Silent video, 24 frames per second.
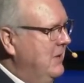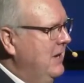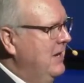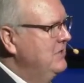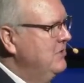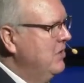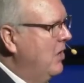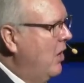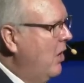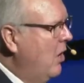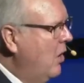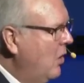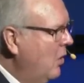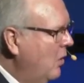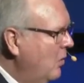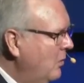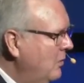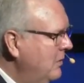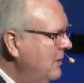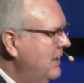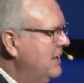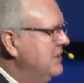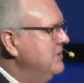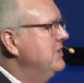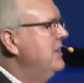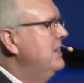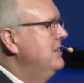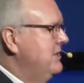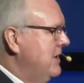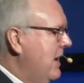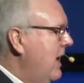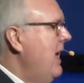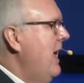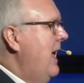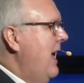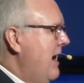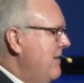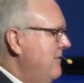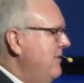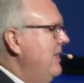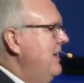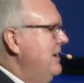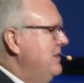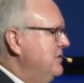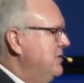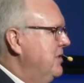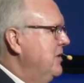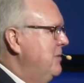It's a wholeness, it's
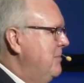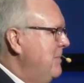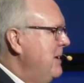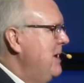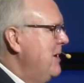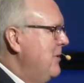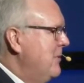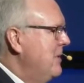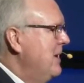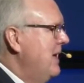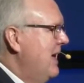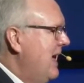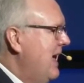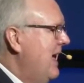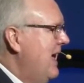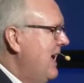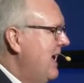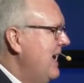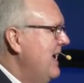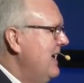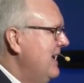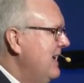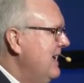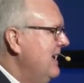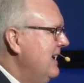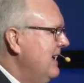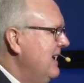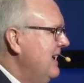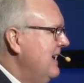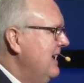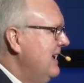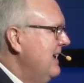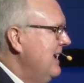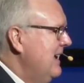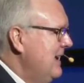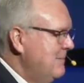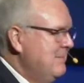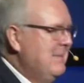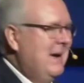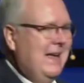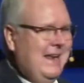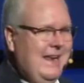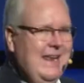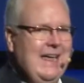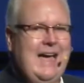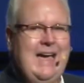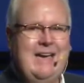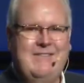everything's gonna be okay in my
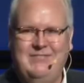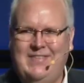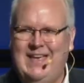life.